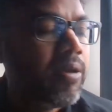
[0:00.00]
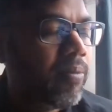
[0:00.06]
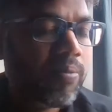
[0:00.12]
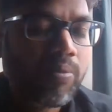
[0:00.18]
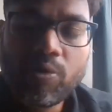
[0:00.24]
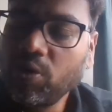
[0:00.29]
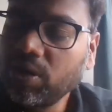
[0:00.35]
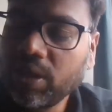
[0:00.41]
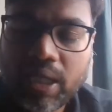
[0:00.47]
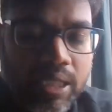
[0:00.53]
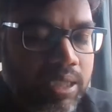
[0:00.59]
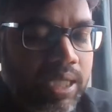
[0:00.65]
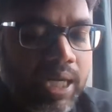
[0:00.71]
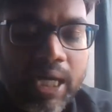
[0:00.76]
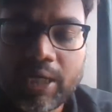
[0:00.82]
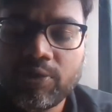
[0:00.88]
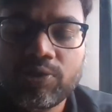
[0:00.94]
More than
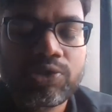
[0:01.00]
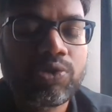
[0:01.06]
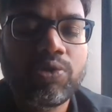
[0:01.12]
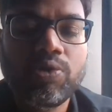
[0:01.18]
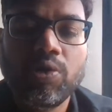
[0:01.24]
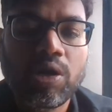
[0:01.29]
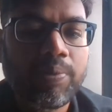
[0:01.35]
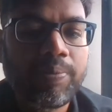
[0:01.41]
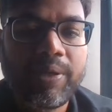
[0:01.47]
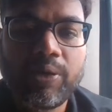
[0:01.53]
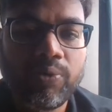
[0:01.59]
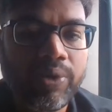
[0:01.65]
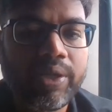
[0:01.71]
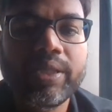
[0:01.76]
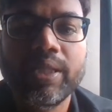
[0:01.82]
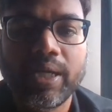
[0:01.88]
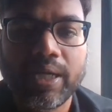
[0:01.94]
that, you should not be
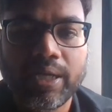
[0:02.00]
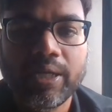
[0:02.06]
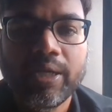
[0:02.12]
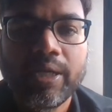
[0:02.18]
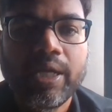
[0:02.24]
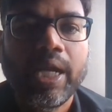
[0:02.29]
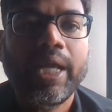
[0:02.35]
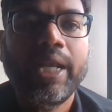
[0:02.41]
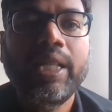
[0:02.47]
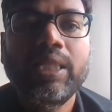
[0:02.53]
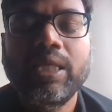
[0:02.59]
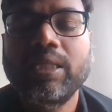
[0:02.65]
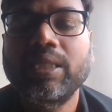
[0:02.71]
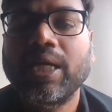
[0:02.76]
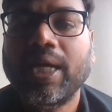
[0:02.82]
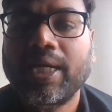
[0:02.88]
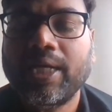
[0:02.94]
doing that.
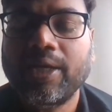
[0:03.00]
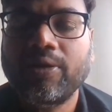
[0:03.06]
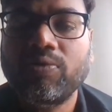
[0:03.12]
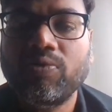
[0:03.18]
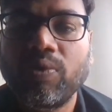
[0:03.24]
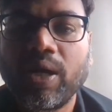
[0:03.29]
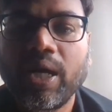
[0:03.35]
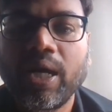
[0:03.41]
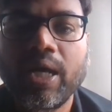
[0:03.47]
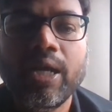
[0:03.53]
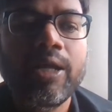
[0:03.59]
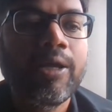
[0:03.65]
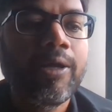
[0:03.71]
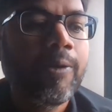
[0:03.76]
Anything that require